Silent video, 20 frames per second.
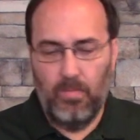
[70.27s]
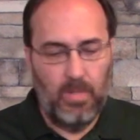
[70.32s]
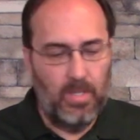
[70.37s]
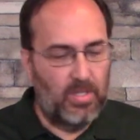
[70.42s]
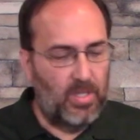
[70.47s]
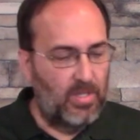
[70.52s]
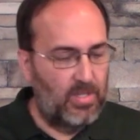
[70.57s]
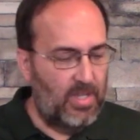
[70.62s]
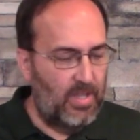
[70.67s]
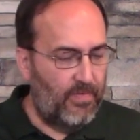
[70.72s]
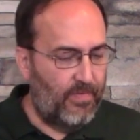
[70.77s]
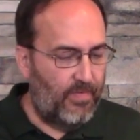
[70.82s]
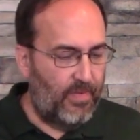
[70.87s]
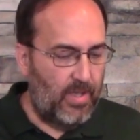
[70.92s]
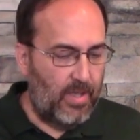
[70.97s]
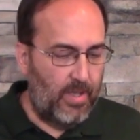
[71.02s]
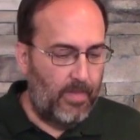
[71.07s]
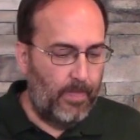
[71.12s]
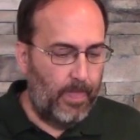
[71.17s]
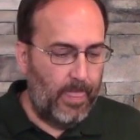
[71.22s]
It's as if,
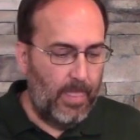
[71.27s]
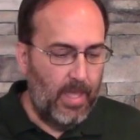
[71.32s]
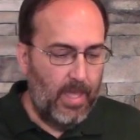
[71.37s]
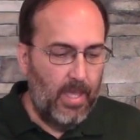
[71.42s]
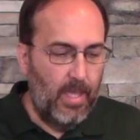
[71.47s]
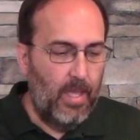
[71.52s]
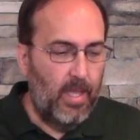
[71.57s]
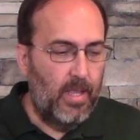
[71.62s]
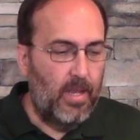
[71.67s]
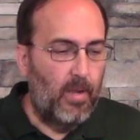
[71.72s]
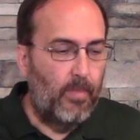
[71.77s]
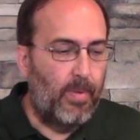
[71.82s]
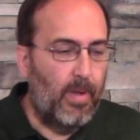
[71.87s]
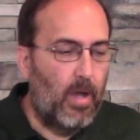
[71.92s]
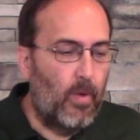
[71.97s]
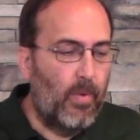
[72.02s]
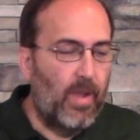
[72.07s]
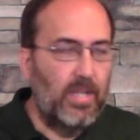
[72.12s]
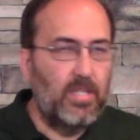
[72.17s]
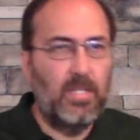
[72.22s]
you know,
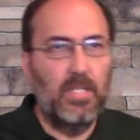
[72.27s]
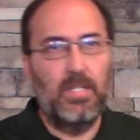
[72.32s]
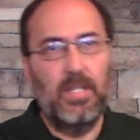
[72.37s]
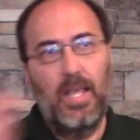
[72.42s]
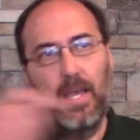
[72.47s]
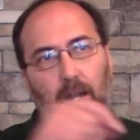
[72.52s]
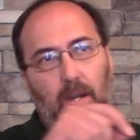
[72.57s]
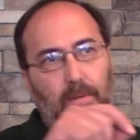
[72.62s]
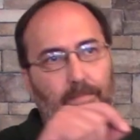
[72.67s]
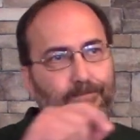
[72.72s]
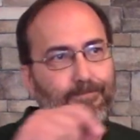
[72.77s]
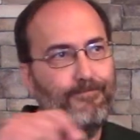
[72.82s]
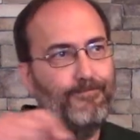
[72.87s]
Paul writes this letter,